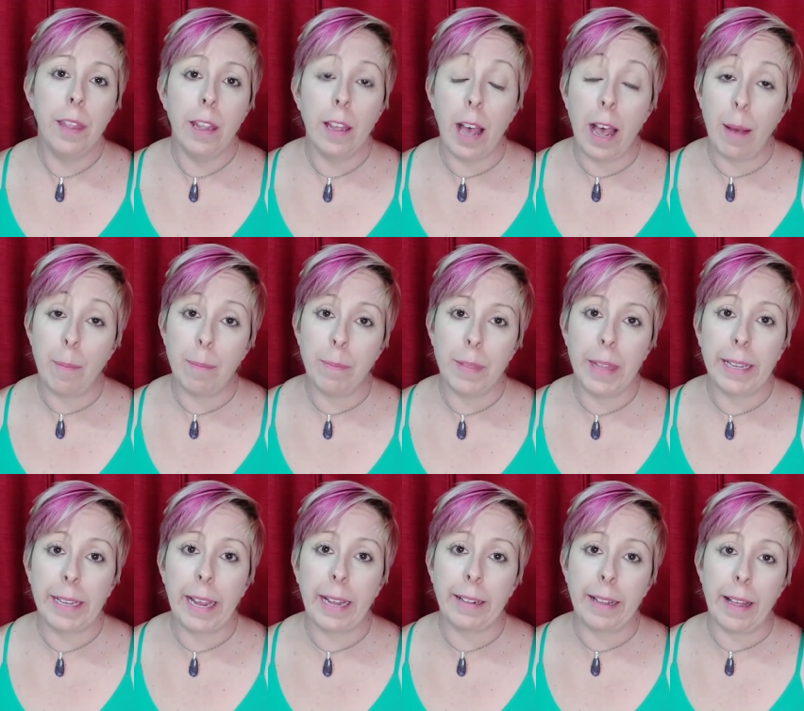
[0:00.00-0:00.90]
um,
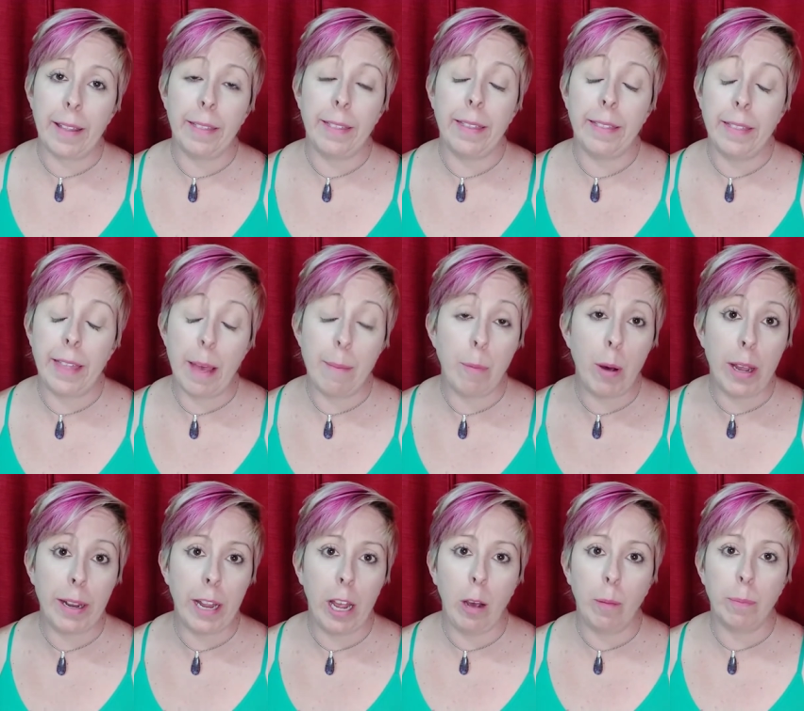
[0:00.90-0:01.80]
thinking that that
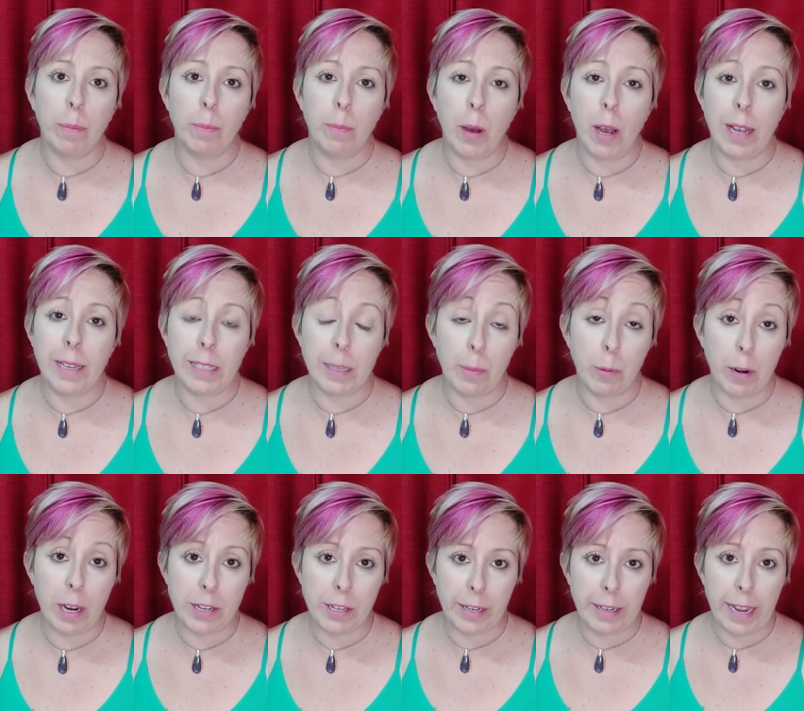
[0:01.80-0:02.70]
might help my
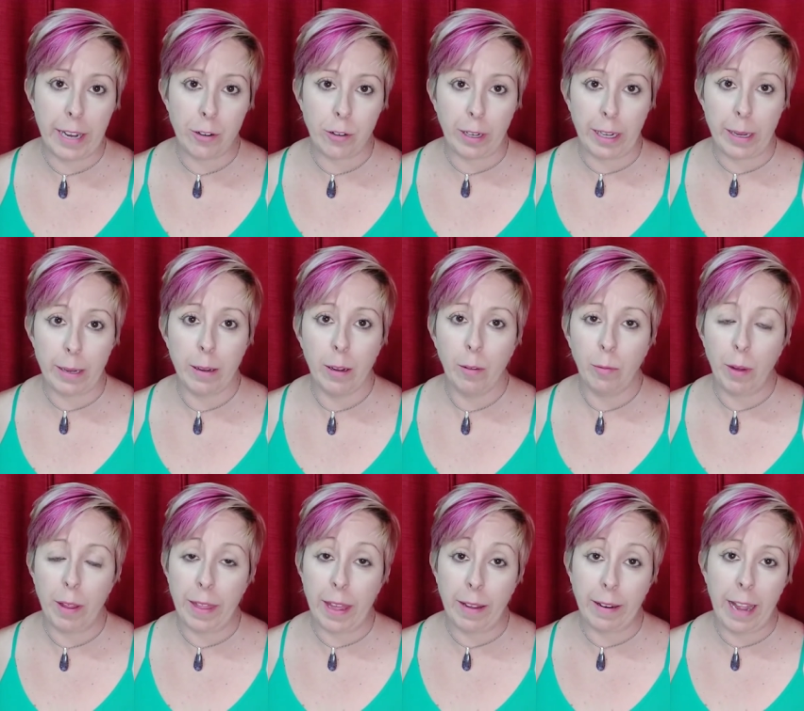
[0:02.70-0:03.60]
separation naturally
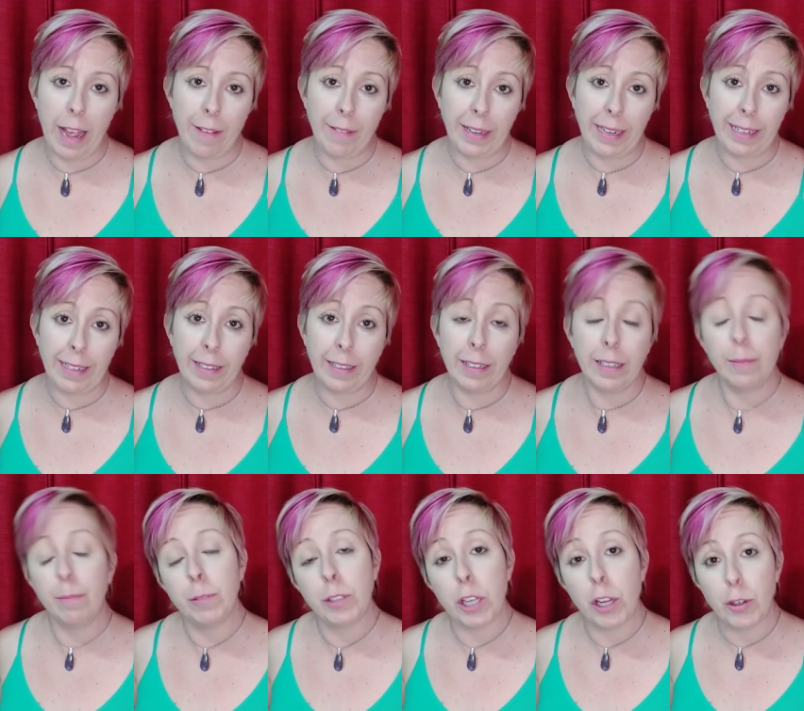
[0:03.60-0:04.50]
without having
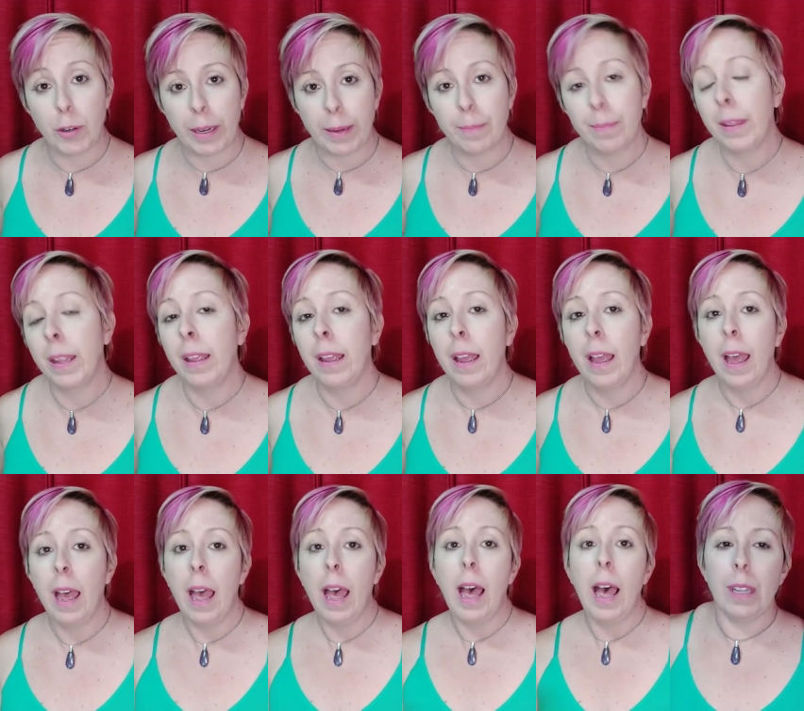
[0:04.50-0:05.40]
surgery.
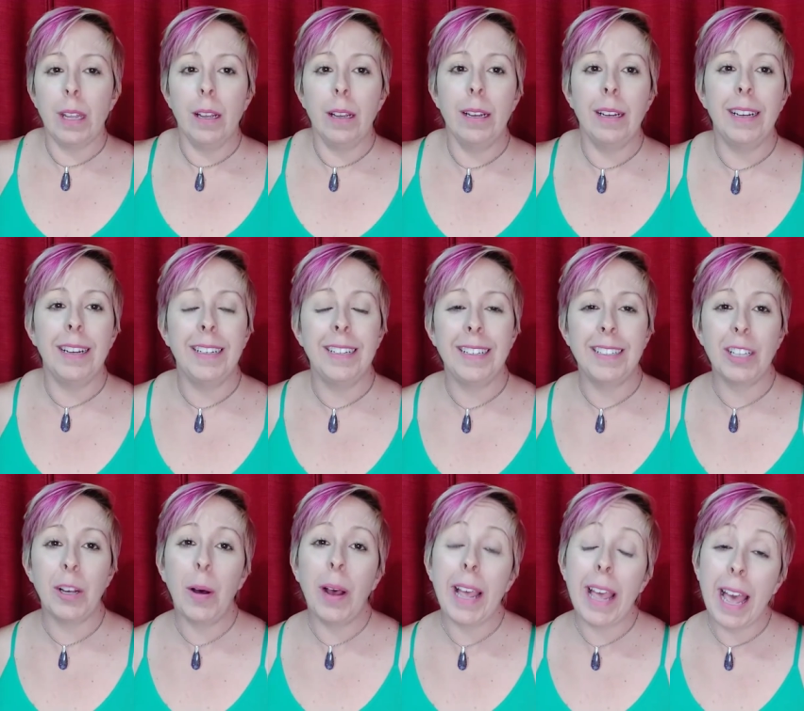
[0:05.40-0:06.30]

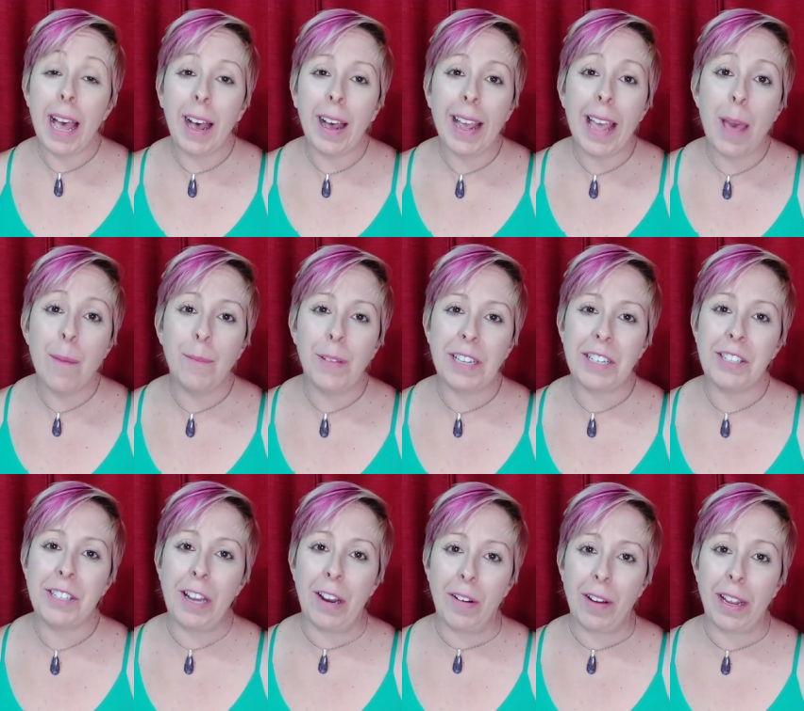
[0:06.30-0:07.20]
So I, I am
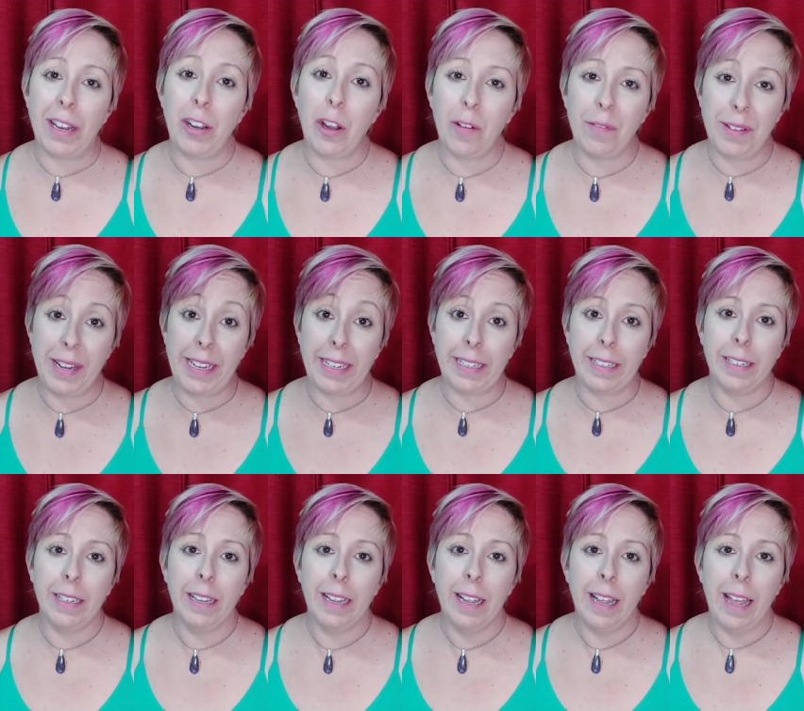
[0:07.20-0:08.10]
vegetarian, not vegan,
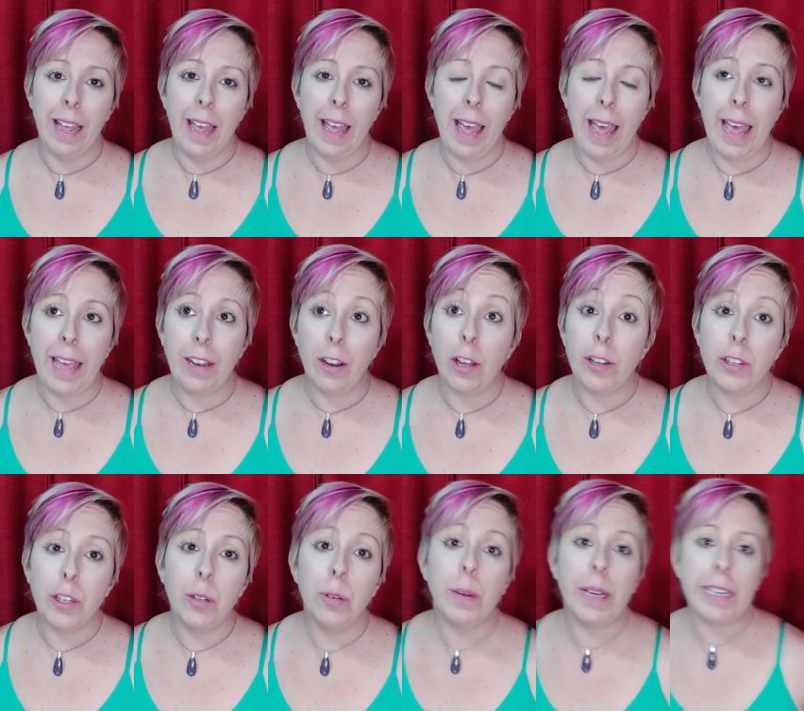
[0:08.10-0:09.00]
and I
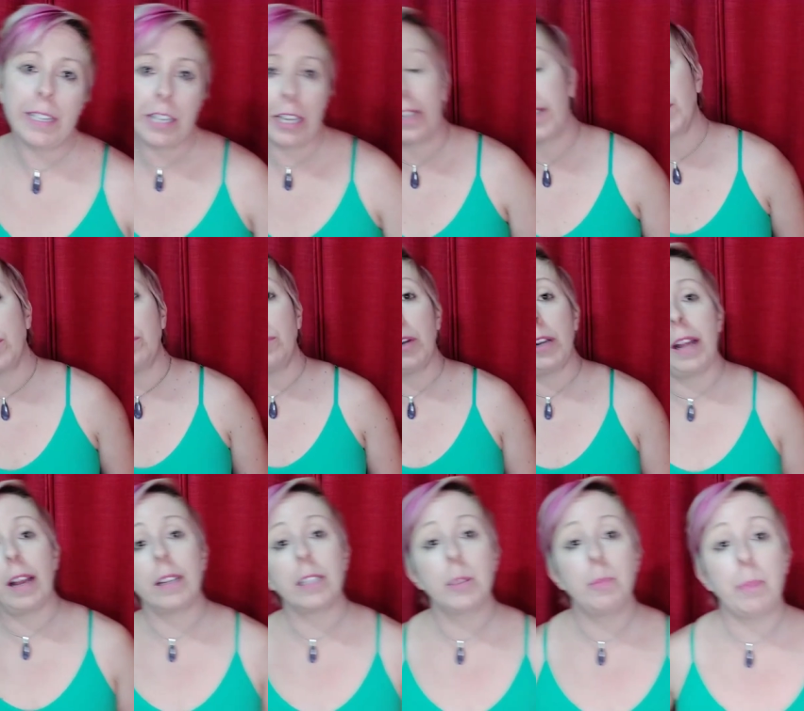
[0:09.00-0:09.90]
do eat gelatin
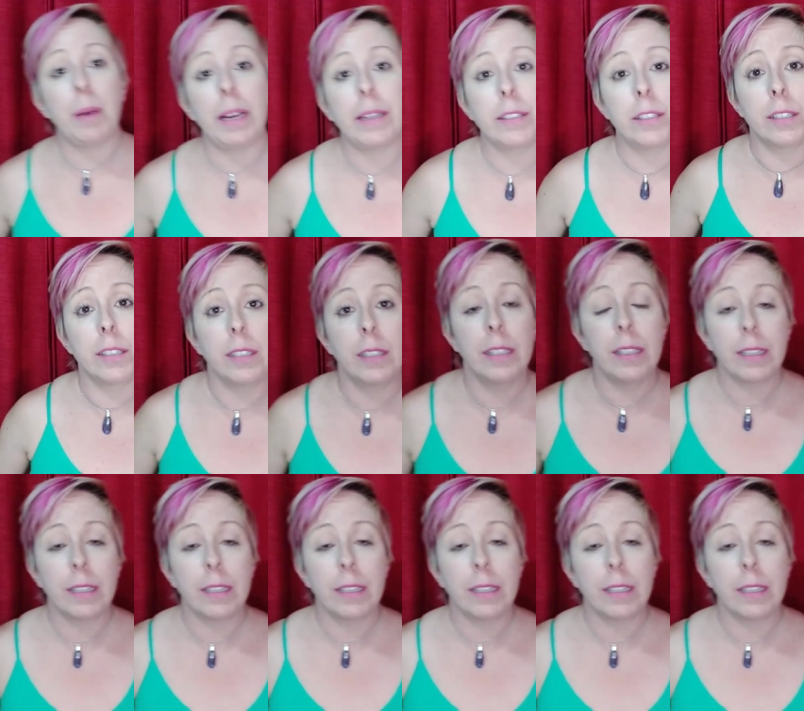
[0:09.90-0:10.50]
products, but